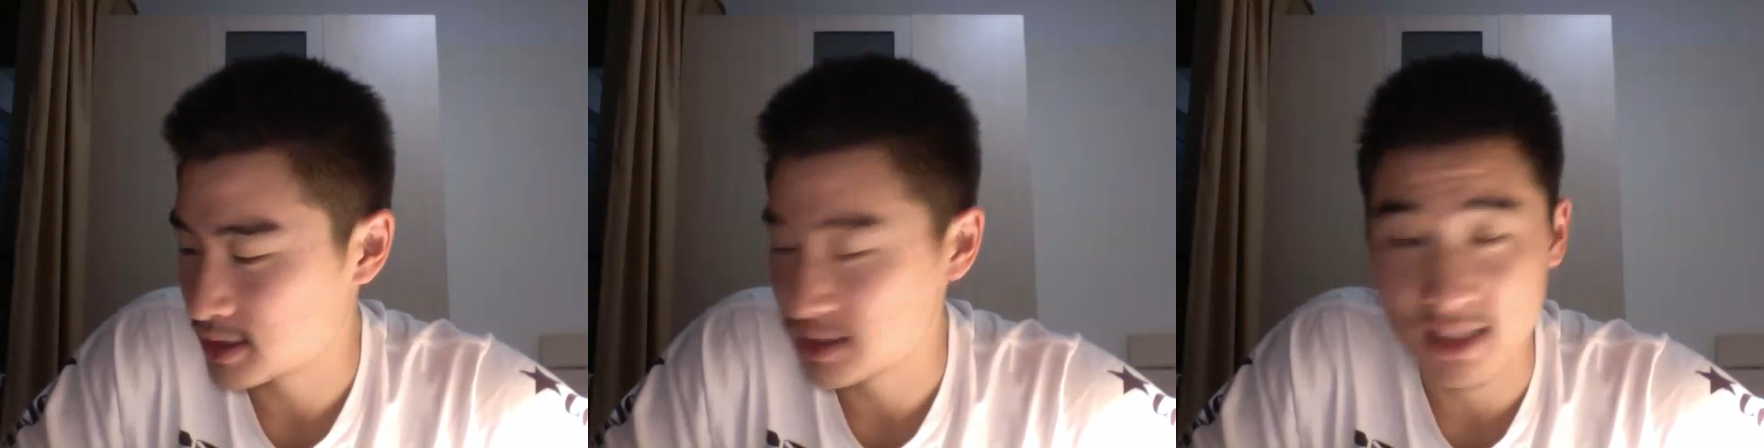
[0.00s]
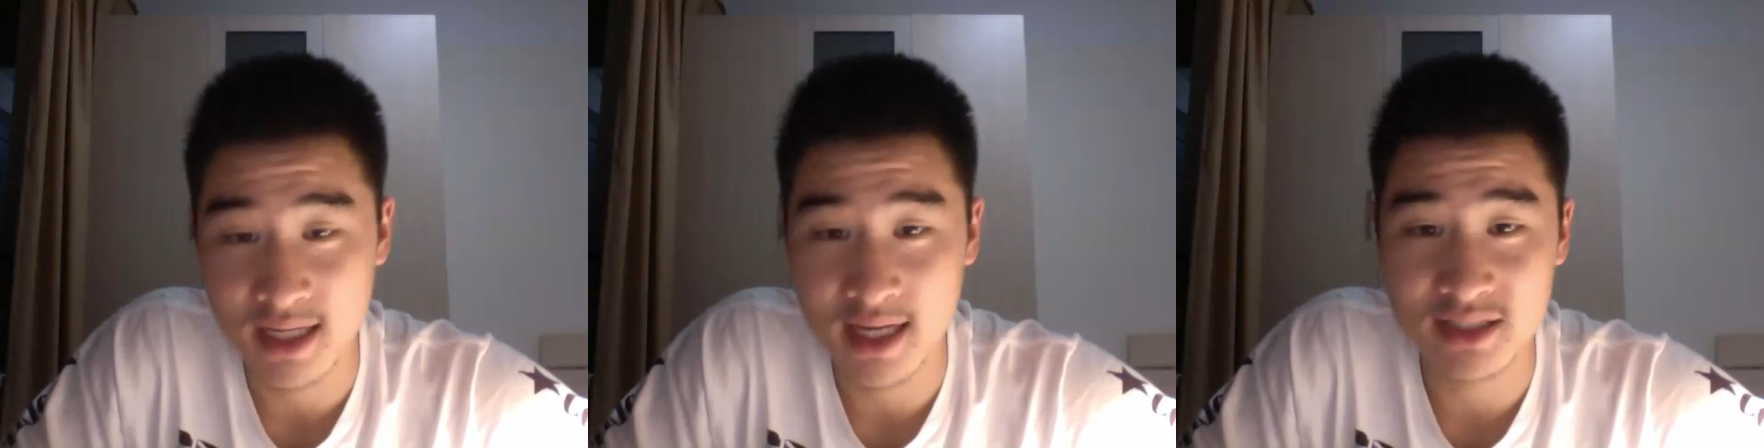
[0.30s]

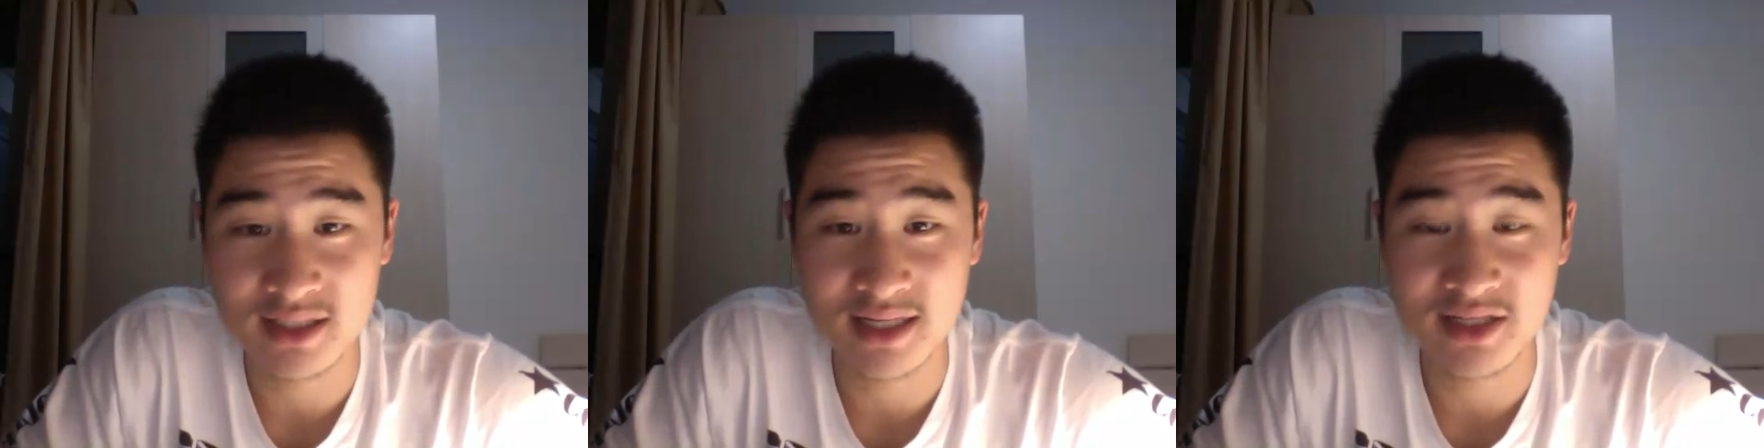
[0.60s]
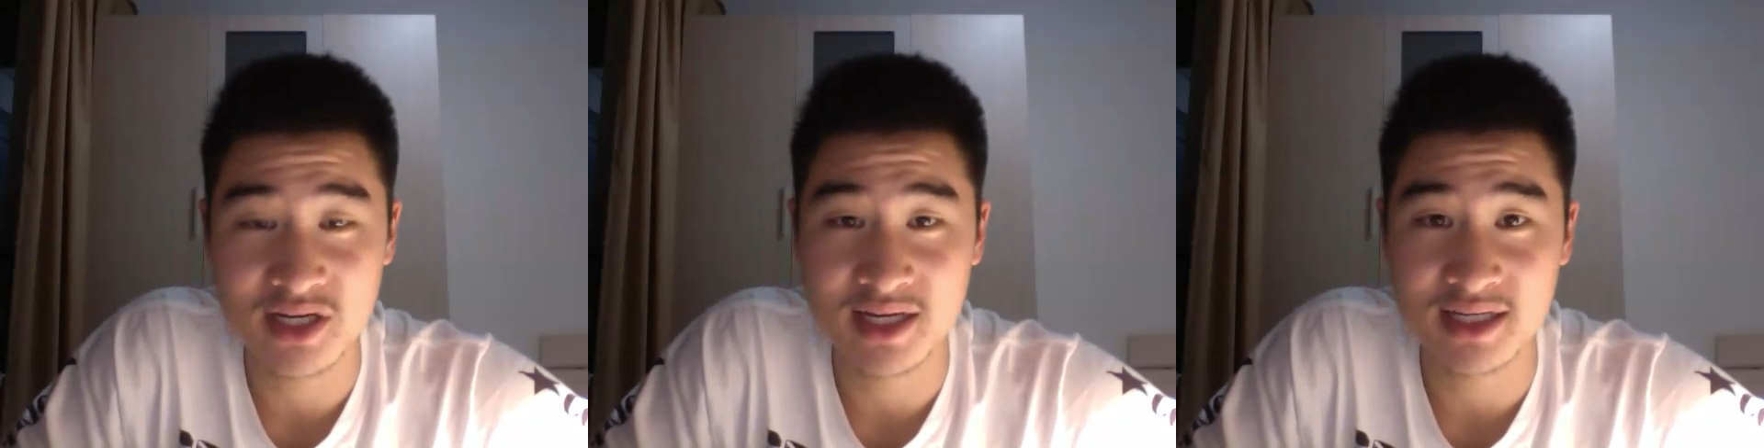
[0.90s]
Today I just had
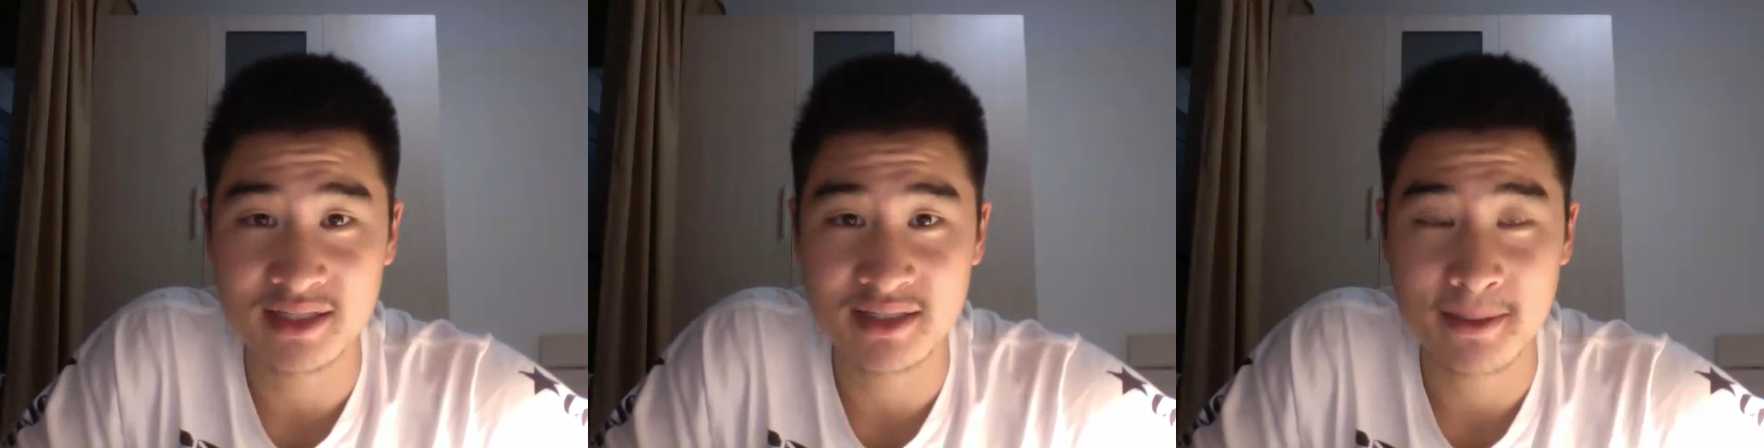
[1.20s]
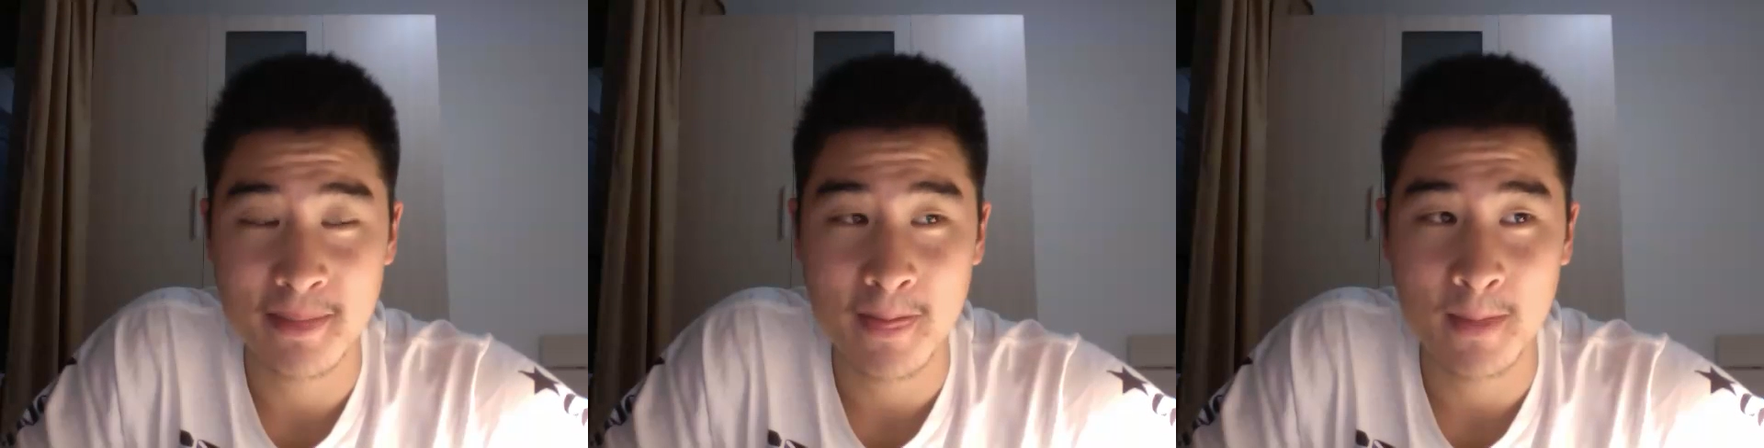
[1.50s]
Chinese,
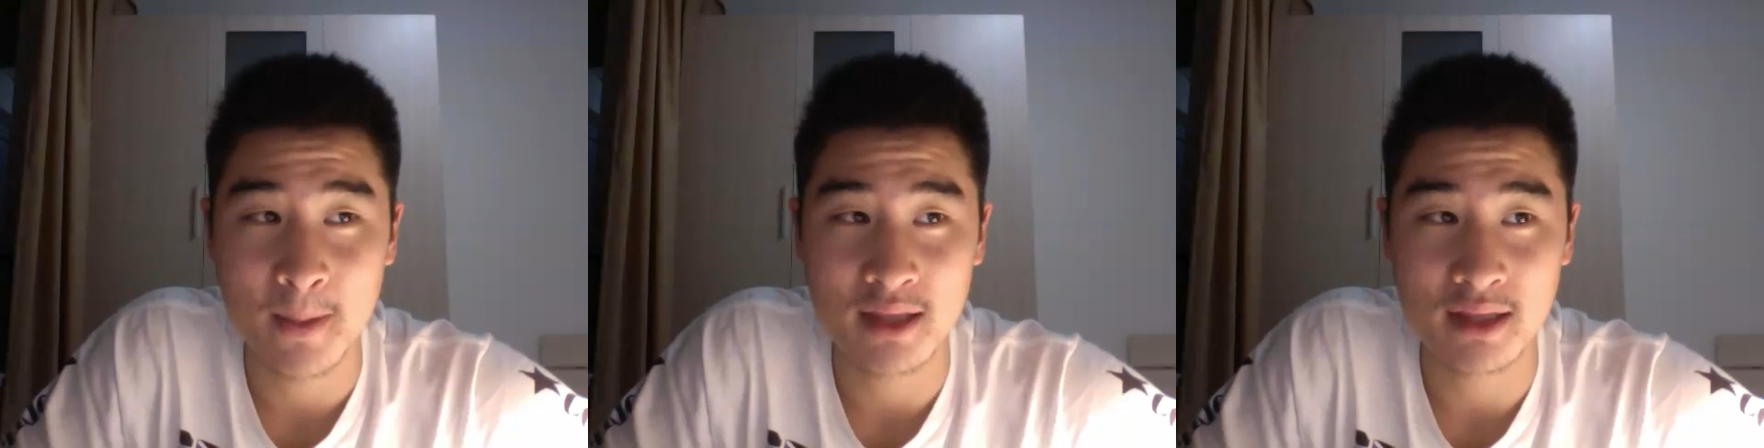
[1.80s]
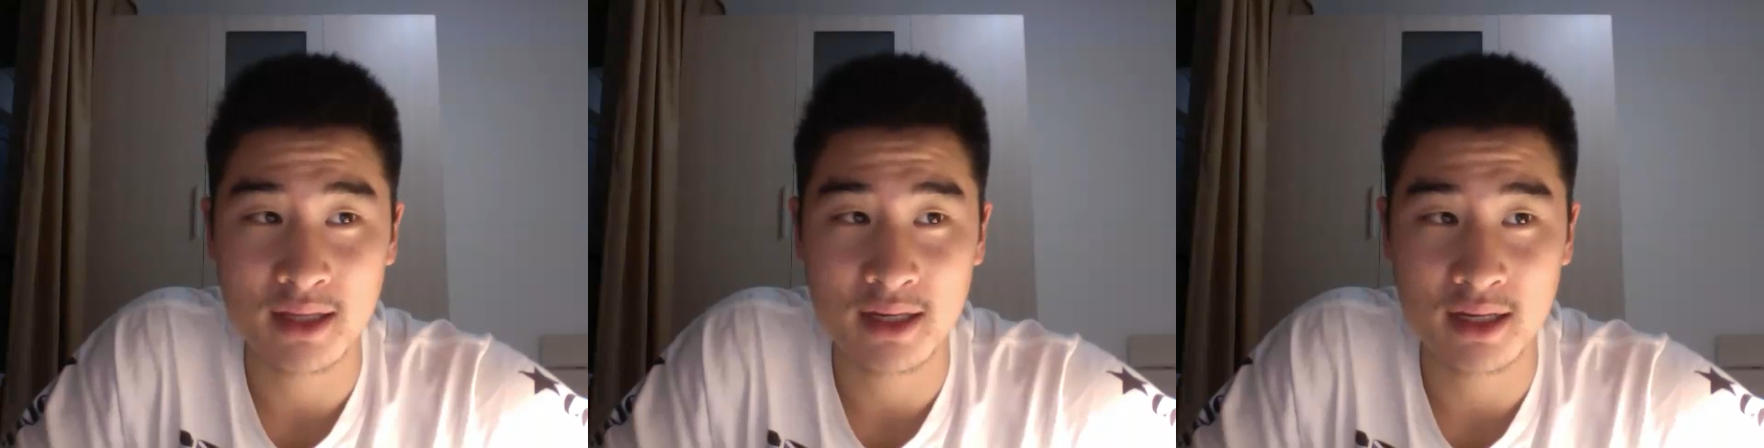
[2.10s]
and then